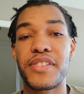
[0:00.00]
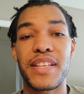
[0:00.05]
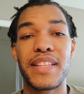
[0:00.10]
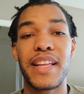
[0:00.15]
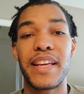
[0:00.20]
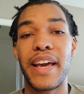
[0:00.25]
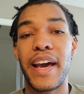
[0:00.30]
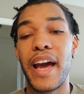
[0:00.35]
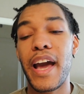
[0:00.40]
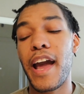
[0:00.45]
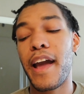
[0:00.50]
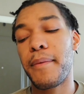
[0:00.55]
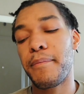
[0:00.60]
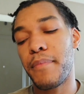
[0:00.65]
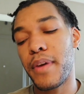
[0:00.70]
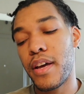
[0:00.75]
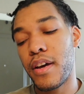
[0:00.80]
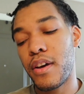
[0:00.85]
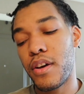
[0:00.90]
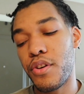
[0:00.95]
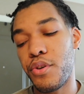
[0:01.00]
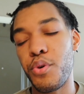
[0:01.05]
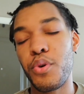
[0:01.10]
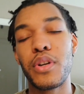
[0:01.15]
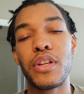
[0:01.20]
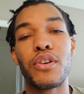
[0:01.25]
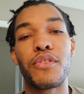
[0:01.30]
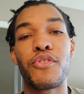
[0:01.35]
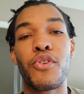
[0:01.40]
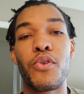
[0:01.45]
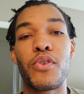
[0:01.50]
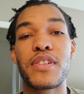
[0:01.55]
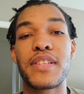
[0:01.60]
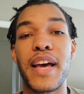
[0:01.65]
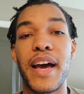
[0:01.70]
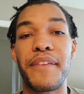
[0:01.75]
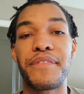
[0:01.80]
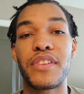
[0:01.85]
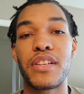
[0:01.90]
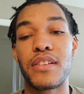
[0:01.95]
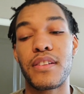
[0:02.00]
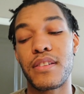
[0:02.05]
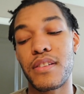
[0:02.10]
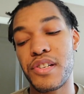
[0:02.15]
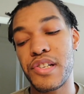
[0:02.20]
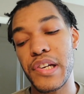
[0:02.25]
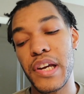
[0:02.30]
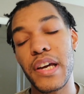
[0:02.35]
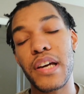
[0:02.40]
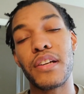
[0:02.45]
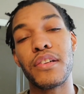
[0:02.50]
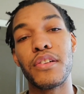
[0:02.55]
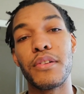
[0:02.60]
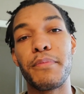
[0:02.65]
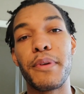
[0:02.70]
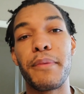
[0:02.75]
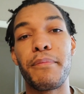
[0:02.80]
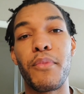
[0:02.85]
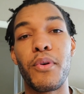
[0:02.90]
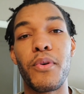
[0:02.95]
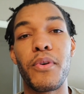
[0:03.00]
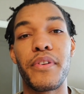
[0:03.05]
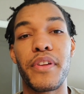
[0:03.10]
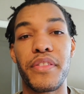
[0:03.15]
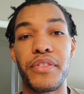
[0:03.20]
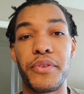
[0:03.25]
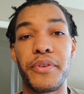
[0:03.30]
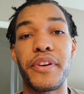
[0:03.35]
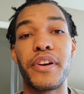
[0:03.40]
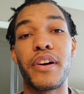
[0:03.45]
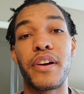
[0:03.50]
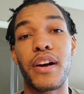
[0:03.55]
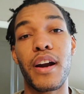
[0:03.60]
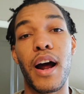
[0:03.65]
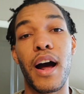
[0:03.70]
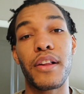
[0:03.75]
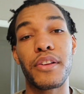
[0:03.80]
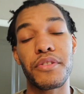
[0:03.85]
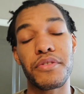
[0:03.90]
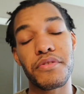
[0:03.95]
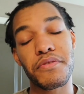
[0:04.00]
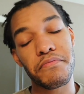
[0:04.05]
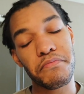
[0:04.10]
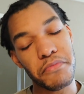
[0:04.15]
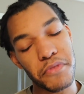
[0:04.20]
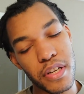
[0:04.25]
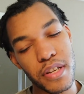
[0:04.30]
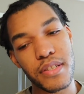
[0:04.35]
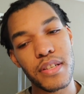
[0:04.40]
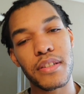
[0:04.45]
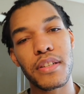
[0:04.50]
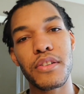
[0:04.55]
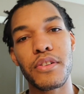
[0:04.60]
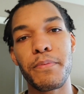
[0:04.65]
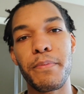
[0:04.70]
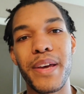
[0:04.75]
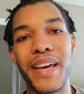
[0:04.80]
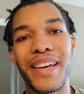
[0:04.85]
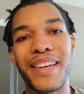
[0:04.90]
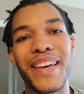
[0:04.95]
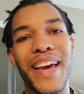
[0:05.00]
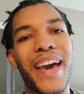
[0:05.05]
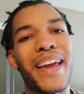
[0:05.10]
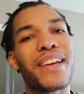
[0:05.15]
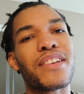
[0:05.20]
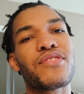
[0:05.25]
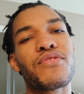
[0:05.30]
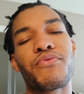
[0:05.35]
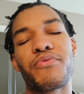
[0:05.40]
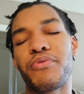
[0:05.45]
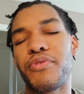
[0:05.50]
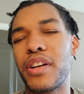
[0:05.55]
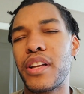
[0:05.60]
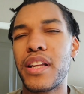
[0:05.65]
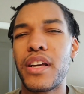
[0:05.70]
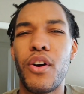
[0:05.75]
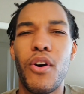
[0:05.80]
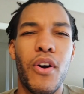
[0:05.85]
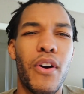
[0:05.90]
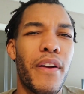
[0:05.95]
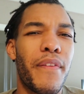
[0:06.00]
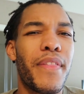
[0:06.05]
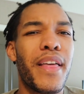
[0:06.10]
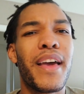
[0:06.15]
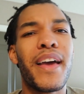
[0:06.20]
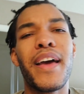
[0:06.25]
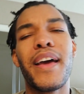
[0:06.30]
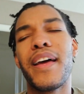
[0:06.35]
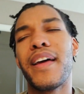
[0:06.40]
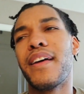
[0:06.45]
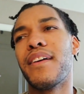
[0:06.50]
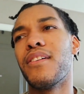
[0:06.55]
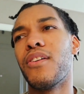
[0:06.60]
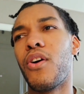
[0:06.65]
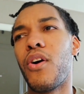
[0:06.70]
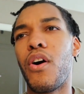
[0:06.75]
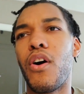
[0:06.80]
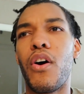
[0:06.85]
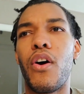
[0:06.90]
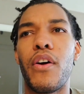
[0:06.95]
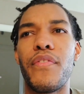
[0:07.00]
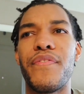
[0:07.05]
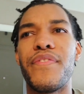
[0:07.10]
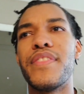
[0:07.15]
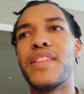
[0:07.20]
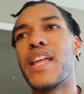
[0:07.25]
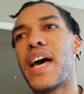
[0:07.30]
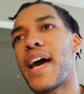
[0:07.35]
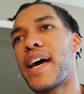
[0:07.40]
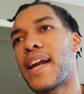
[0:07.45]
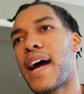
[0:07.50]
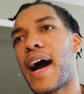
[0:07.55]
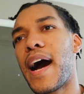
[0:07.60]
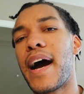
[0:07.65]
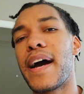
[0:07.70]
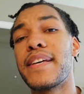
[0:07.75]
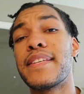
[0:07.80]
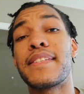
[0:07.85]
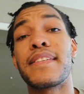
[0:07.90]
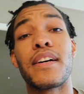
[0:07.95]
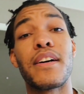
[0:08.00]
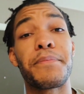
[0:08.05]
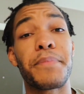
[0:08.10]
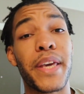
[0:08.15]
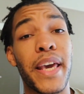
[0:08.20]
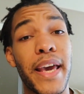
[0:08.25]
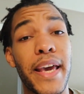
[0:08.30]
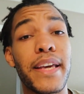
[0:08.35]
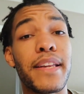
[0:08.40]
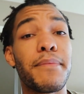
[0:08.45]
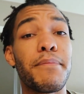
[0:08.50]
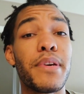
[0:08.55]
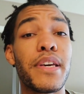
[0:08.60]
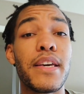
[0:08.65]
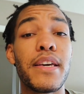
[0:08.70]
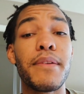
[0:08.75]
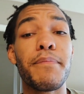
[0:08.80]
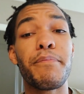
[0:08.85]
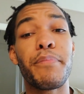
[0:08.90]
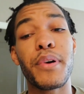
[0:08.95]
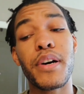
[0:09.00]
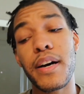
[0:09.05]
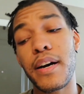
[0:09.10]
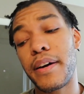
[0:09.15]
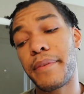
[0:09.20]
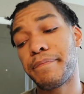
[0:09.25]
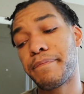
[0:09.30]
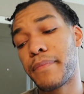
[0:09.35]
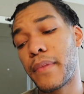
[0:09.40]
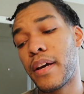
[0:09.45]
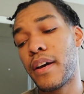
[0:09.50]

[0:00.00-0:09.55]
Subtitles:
in the game, you will of course have to shed a little bit more than $300. Just a little bit. Canics really aren't that high. Some can be, but